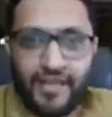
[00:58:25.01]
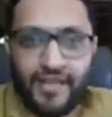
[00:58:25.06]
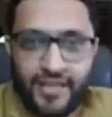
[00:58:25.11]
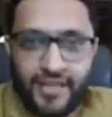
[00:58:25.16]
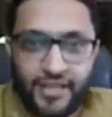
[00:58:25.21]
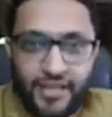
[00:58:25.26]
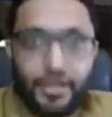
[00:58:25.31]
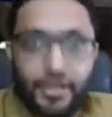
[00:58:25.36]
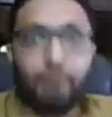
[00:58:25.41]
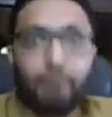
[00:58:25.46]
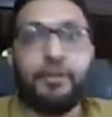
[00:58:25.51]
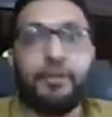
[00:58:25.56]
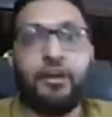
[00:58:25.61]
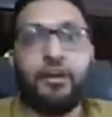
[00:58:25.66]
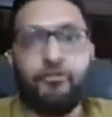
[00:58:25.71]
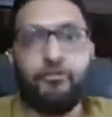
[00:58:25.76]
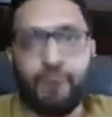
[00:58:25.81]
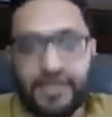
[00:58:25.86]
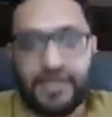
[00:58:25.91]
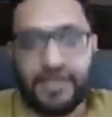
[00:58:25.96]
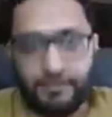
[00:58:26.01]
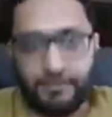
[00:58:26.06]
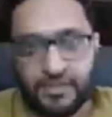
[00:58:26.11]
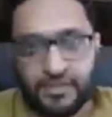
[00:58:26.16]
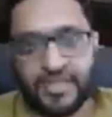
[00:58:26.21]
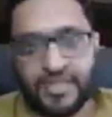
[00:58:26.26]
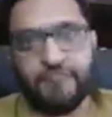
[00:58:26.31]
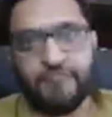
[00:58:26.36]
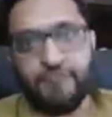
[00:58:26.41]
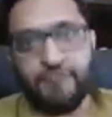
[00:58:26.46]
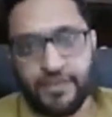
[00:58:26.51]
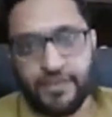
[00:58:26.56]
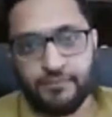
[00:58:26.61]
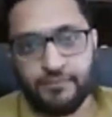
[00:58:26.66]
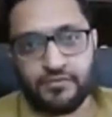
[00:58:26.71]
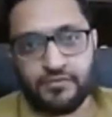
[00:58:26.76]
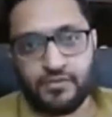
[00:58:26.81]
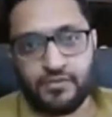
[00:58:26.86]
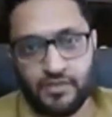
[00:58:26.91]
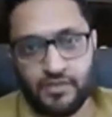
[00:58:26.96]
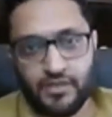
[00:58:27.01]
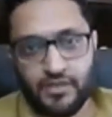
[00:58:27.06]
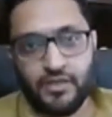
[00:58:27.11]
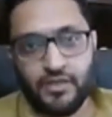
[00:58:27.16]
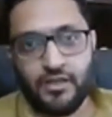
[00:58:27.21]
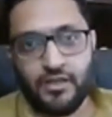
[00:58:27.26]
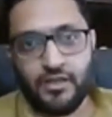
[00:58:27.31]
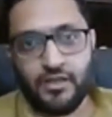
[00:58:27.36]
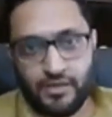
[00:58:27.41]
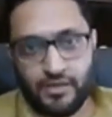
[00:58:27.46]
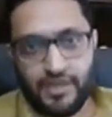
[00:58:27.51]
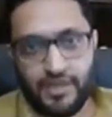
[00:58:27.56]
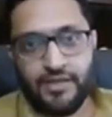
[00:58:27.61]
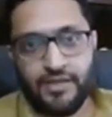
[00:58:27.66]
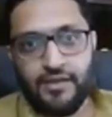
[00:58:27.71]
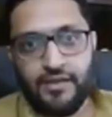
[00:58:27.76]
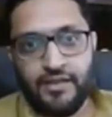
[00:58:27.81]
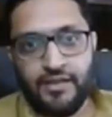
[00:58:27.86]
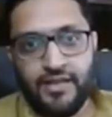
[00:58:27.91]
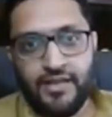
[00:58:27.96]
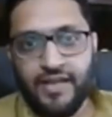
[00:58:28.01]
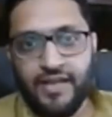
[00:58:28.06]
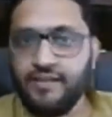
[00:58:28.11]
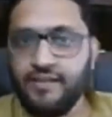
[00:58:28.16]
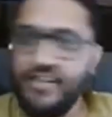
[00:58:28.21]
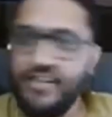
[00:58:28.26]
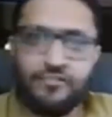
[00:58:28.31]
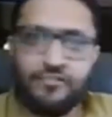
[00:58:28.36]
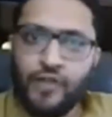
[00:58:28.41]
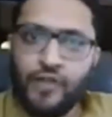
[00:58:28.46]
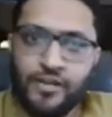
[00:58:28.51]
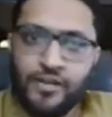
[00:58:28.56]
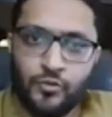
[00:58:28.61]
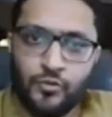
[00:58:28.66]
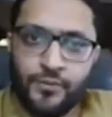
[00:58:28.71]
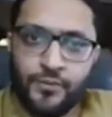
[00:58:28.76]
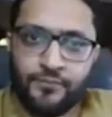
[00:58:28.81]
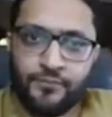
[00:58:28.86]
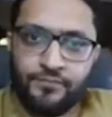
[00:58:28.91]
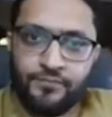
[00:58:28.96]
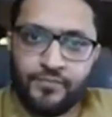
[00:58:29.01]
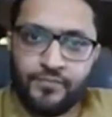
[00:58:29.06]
interplay of multiple time frames, right? And that's what I do.